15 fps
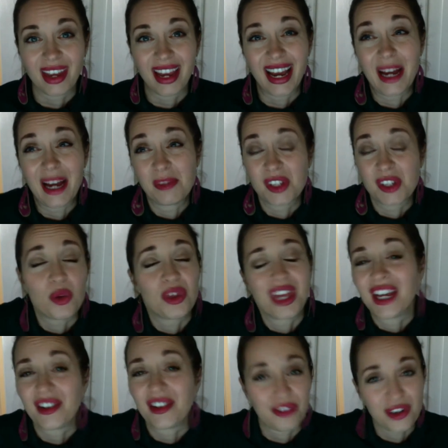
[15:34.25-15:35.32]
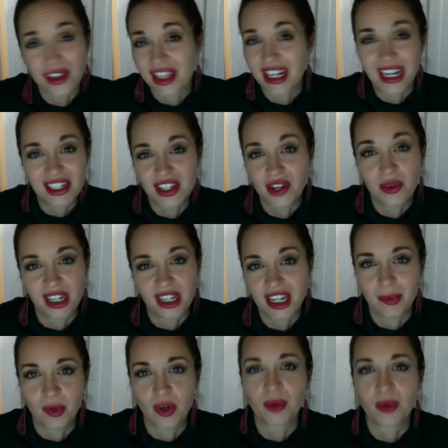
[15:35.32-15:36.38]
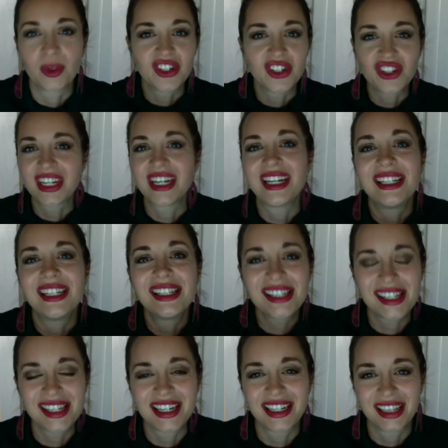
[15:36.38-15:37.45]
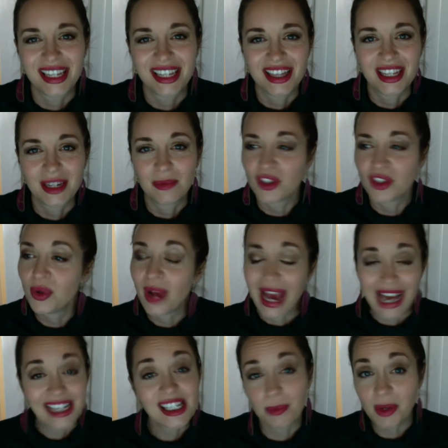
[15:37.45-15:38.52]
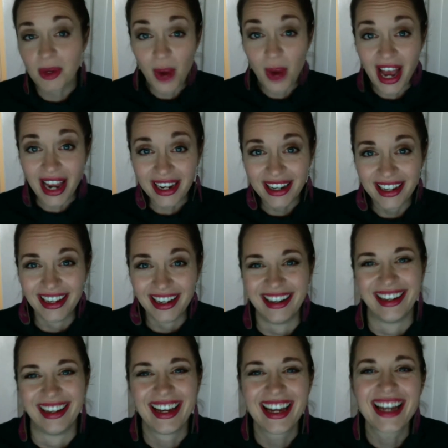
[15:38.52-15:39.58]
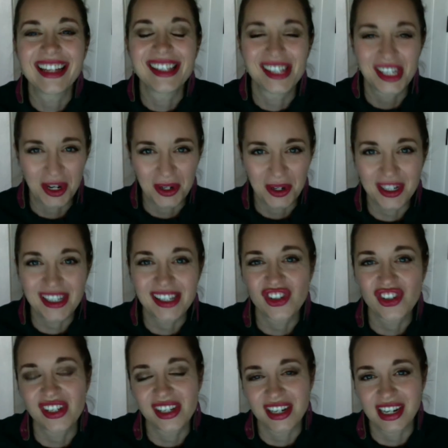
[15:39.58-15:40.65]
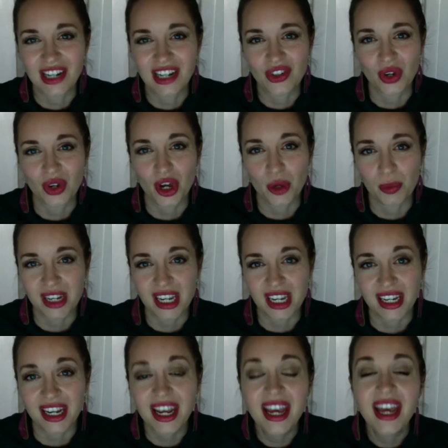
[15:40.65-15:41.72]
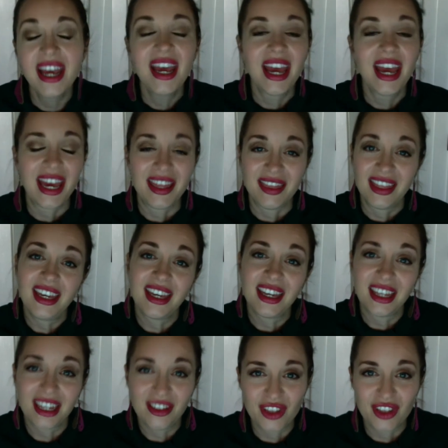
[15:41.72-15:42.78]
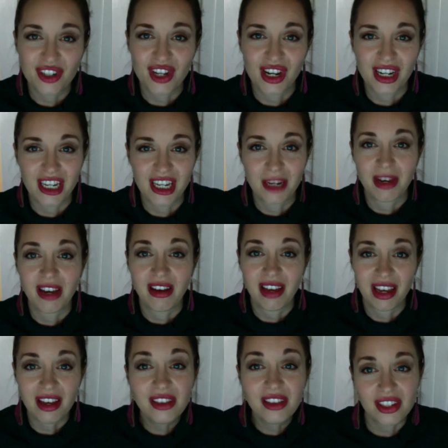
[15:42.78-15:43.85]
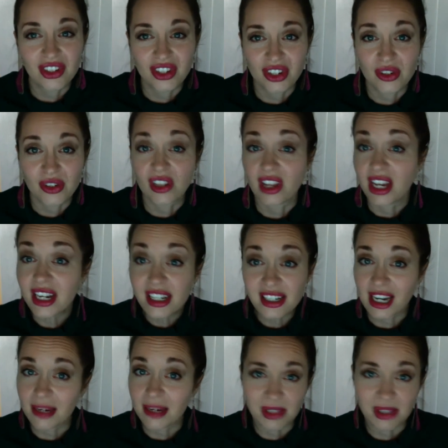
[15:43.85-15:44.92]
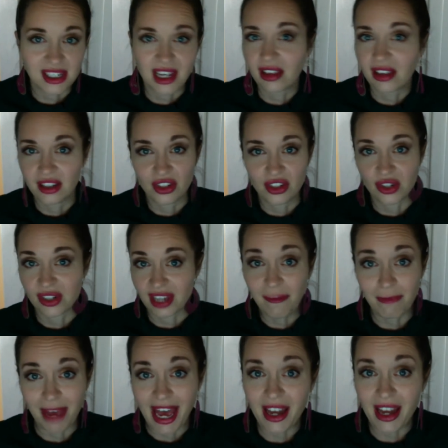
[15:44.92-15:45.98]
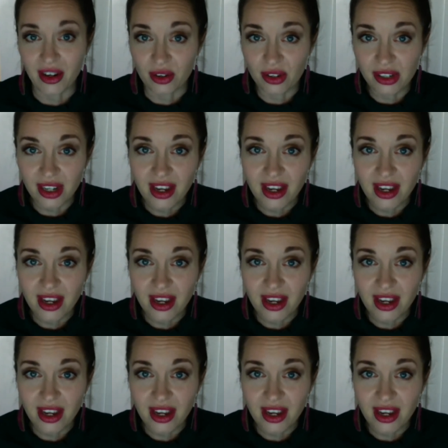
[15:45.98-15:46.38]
I'm so thankful that I don't anymore, which tends to lead them to ask me why. Mm-hmm. And so it's just a natural opening. And then if they're talking about health issues, a lot of times it's health issues I've battled.